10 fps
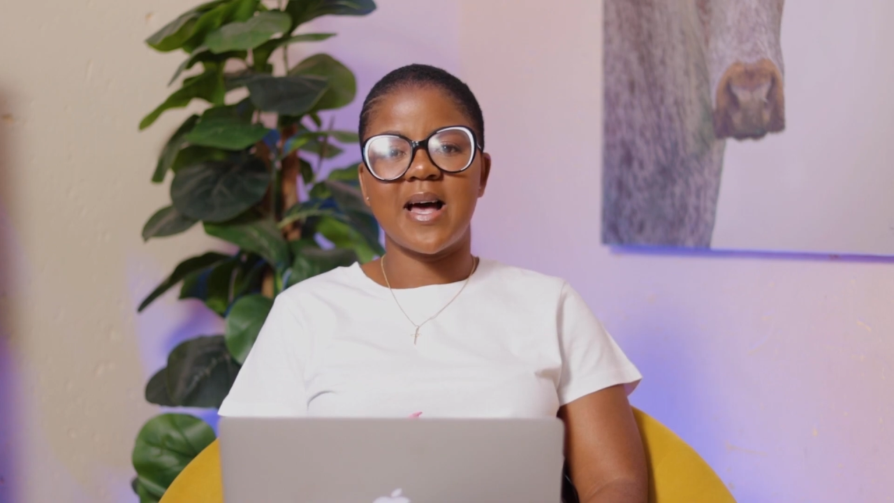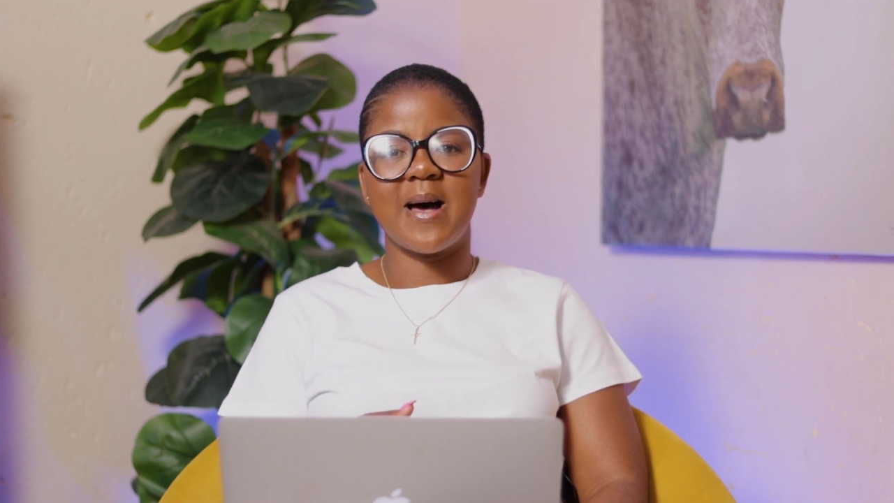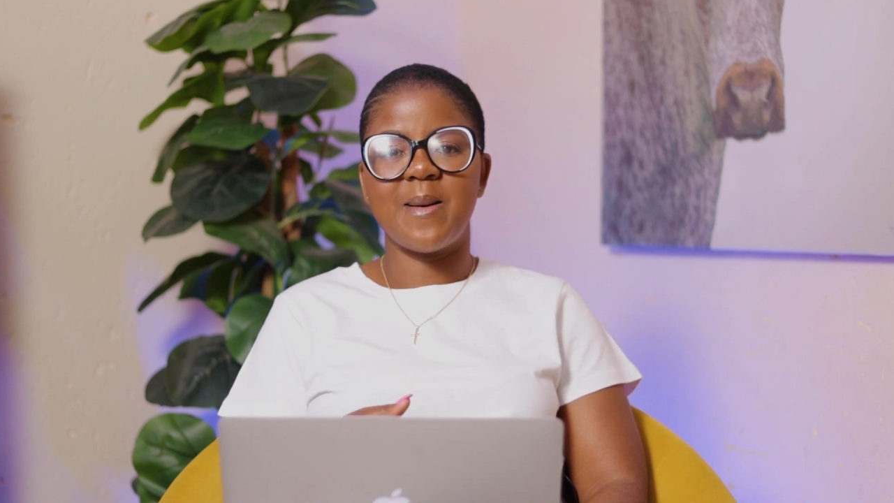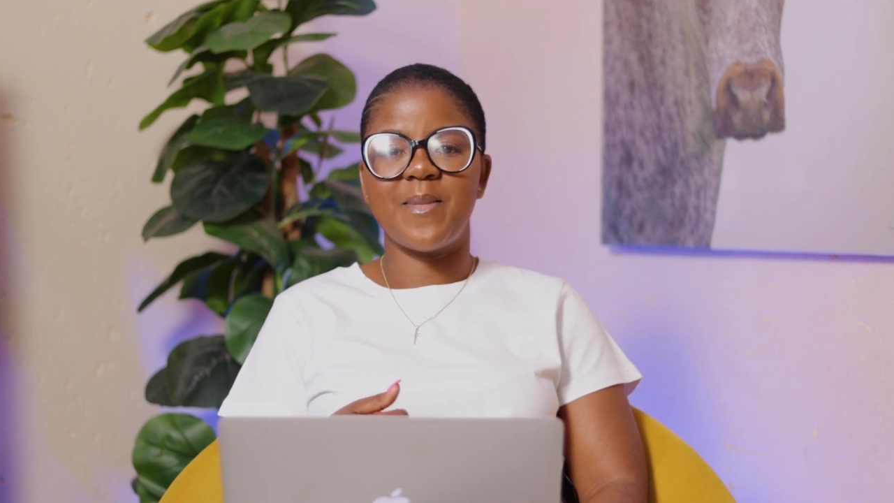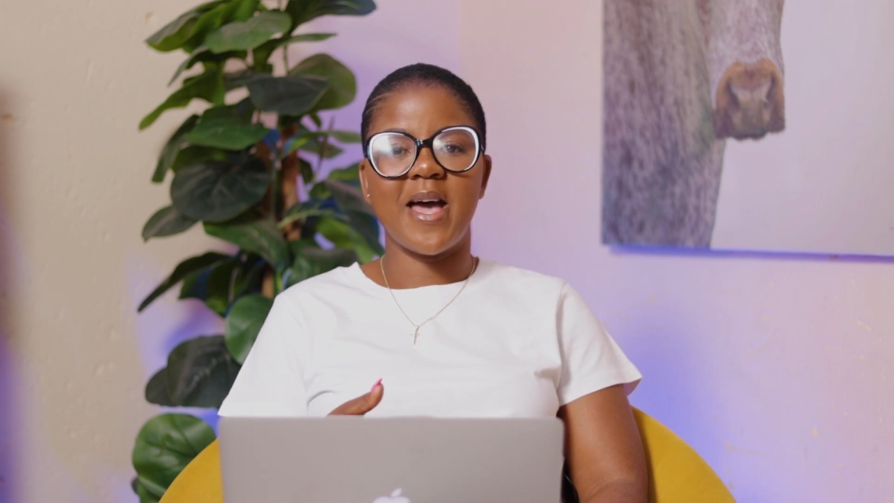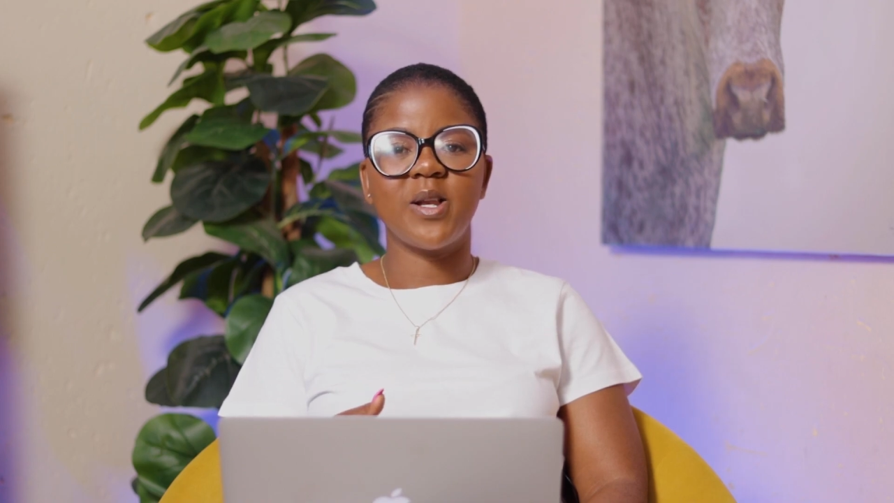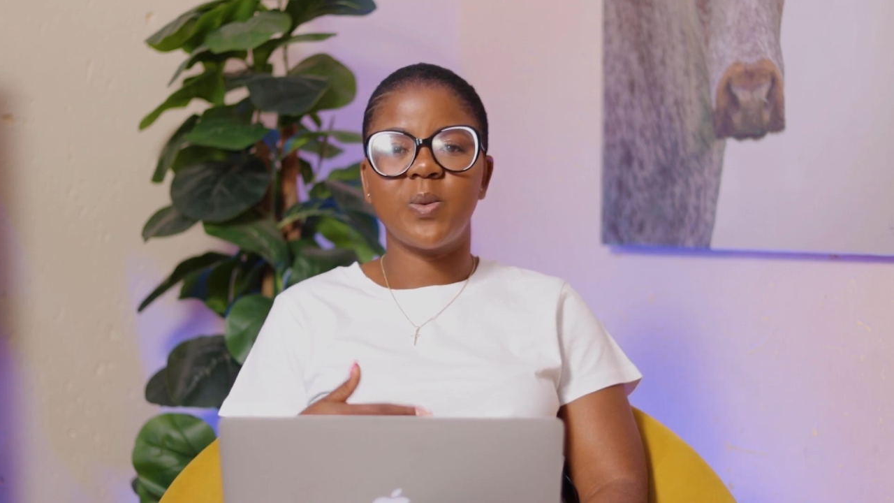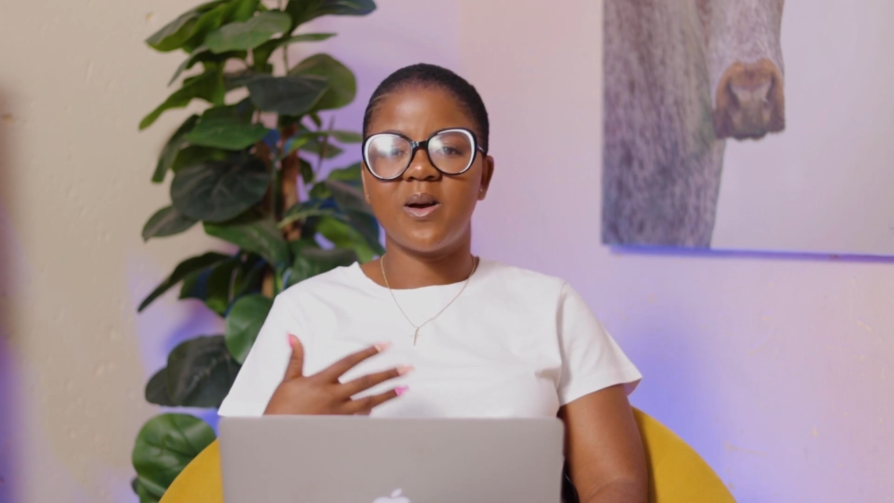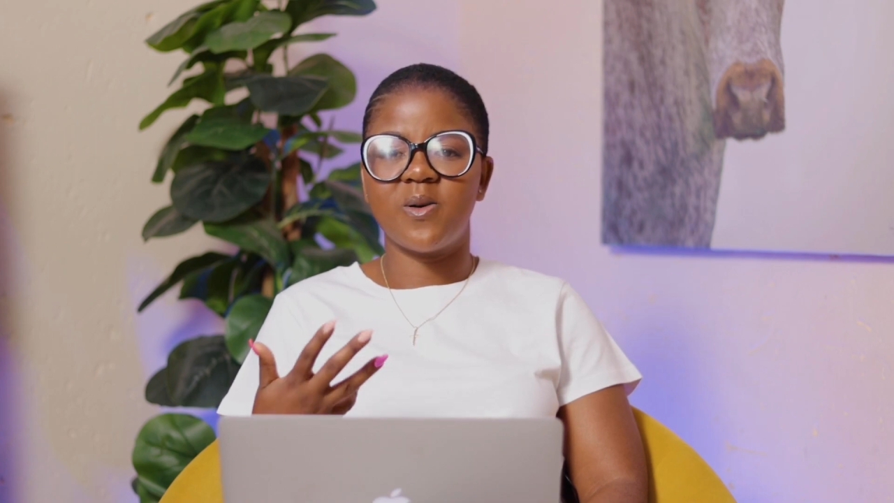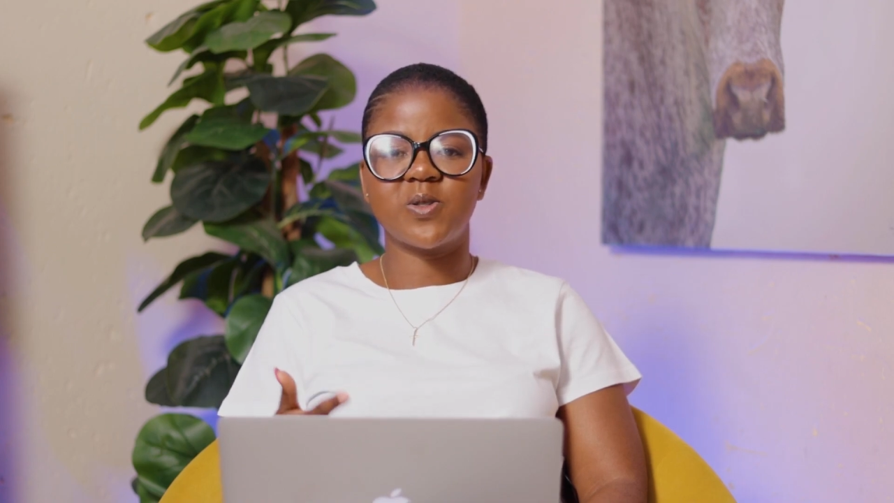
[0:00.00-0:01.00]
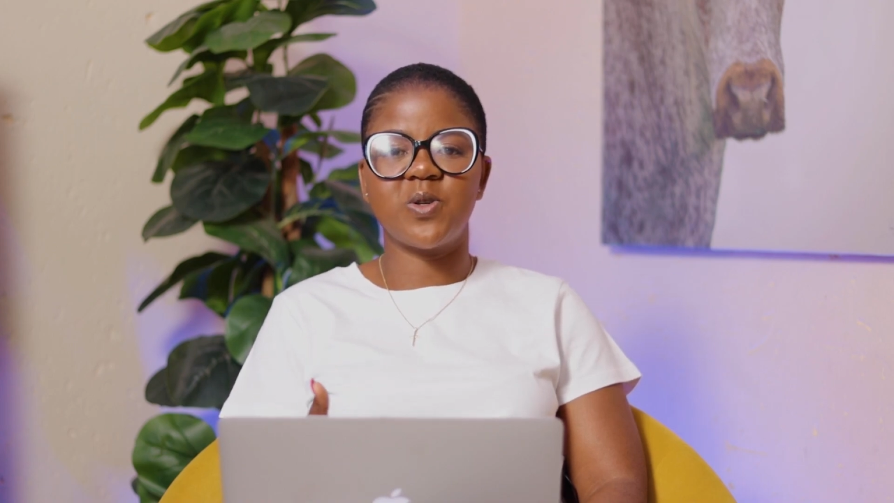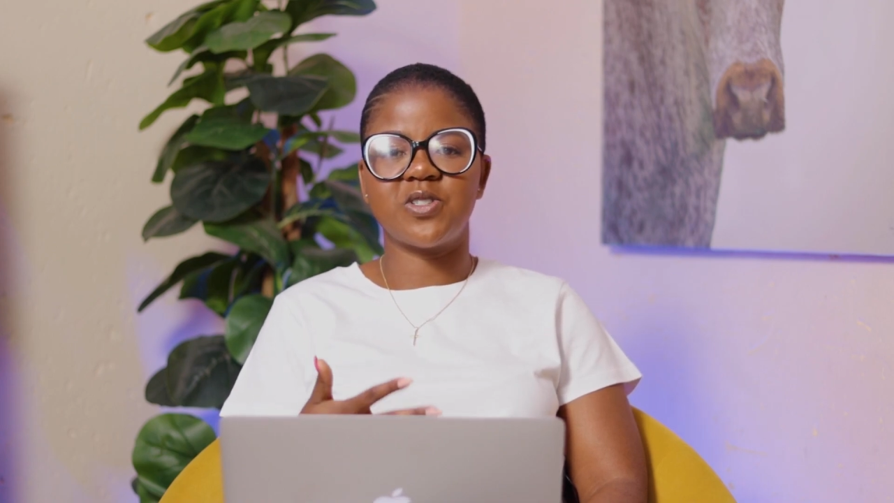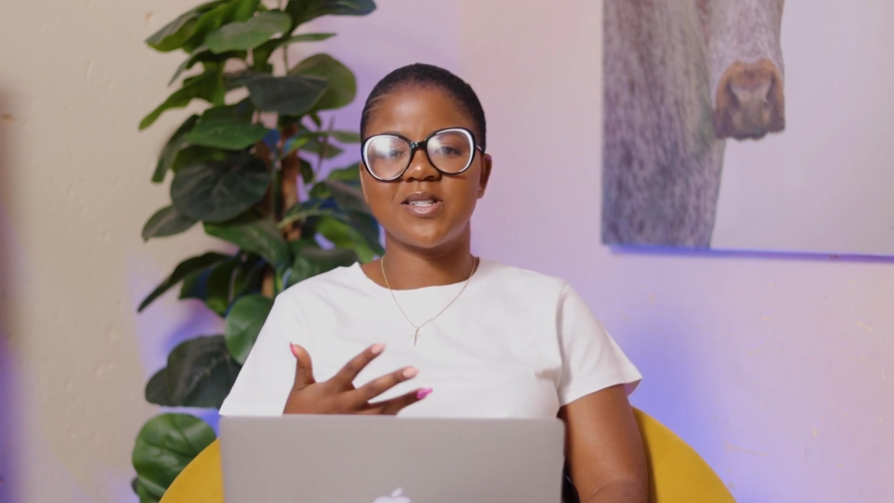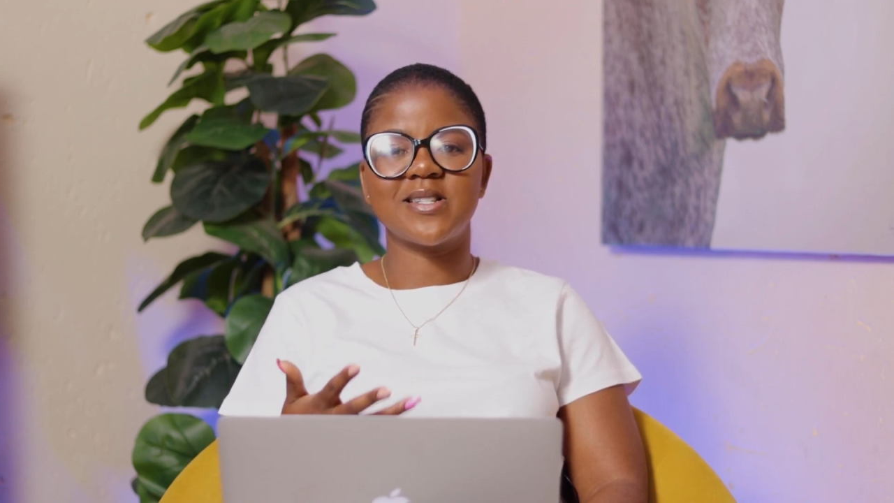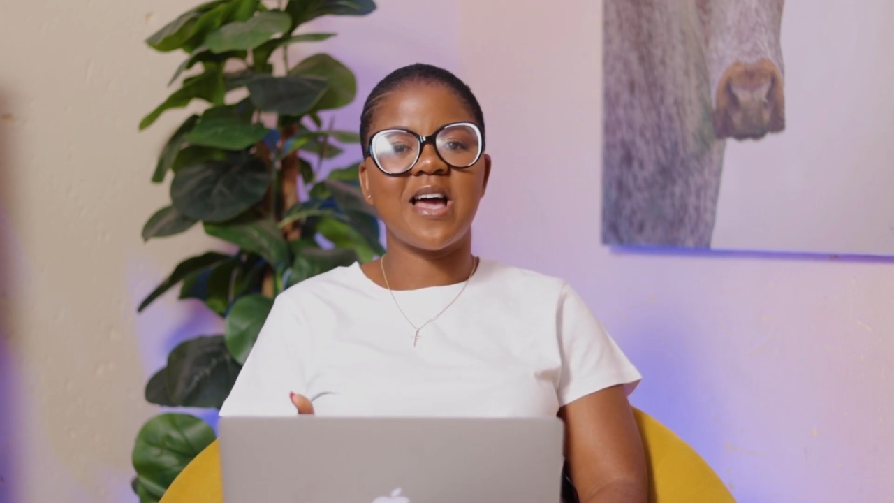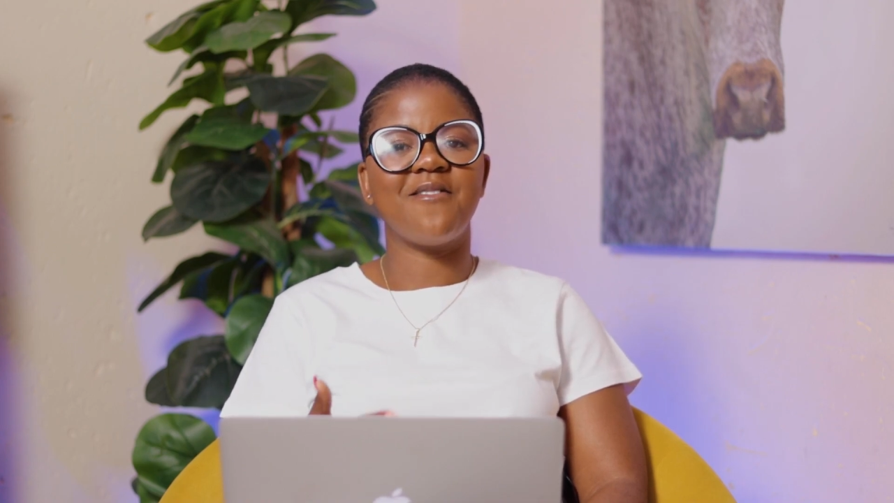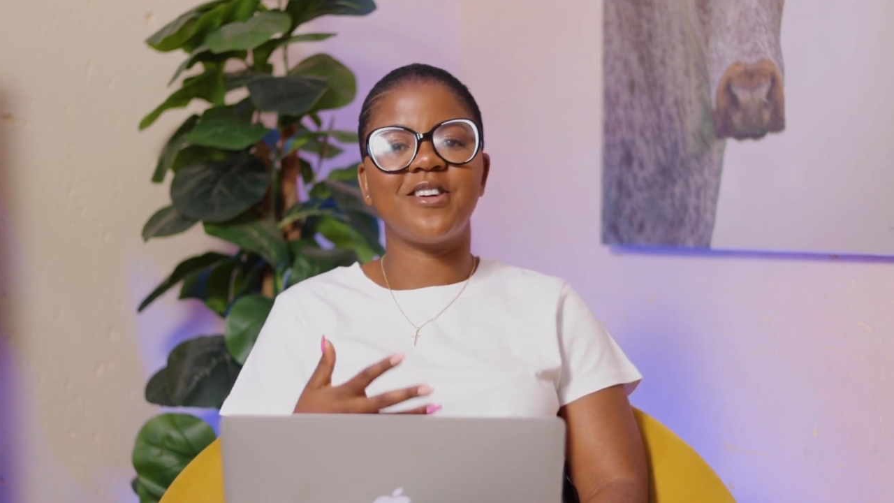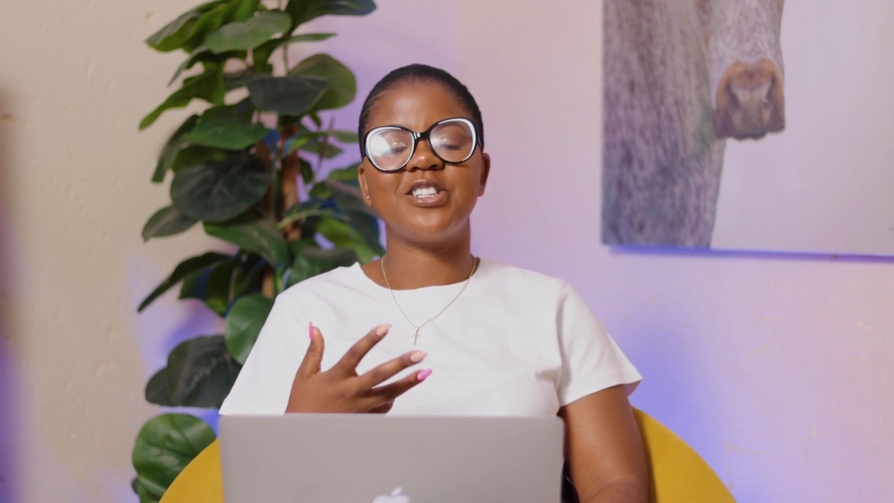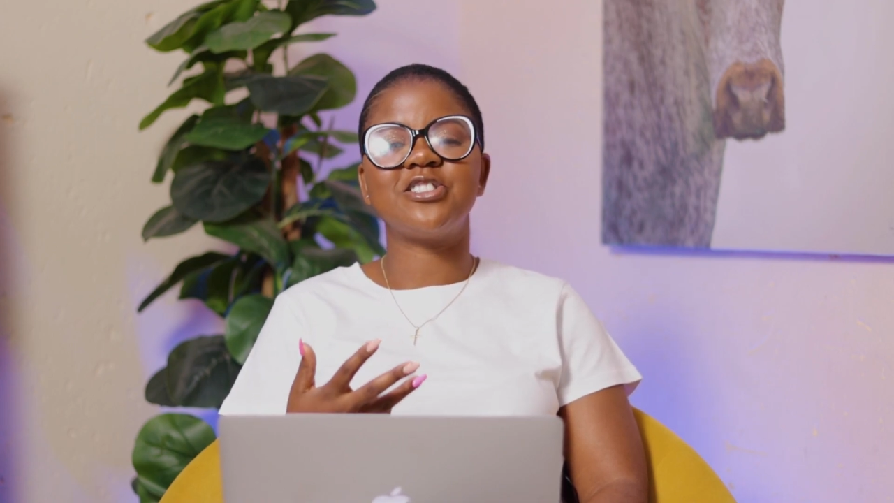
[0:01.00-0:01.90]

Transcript: and we are also just having